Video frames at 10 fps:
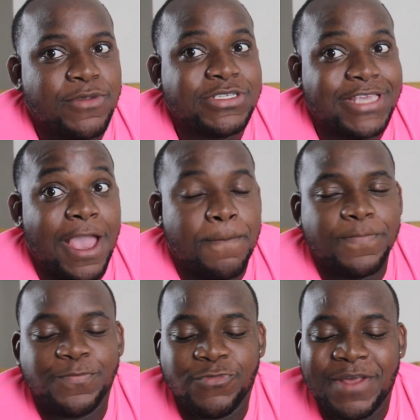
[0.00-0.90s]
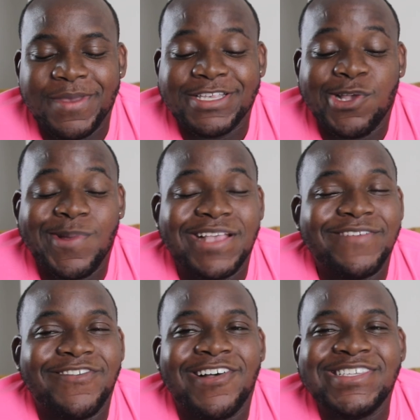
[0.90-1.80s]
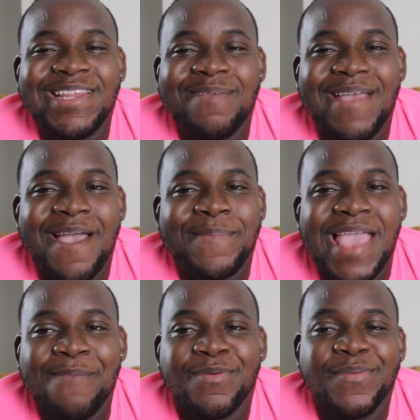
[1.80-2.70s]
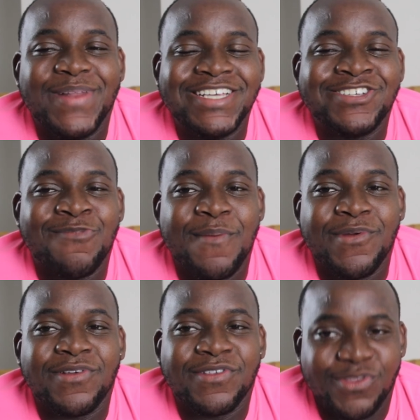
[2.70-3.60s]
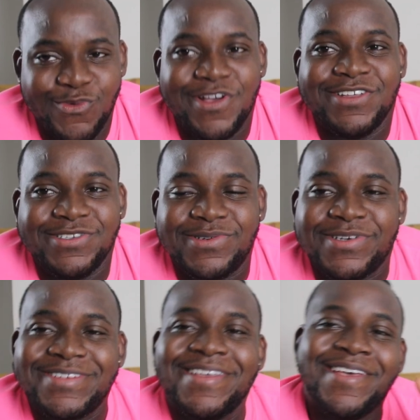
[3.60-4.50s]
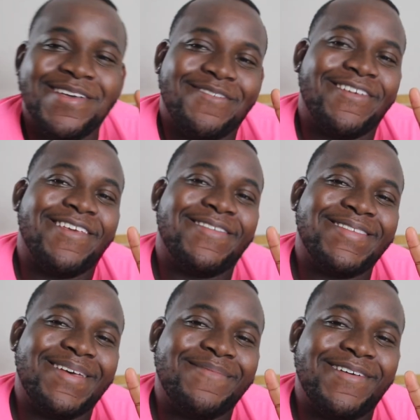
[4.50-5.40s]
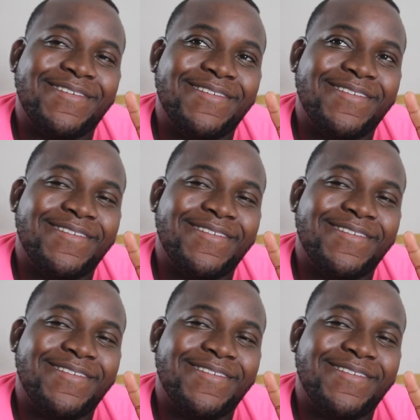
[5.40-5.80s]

Yeah. But I basically hope you guys have an awesome day, man. Be happy, be blessed. And remember, the world is yours. Peace. I'm out.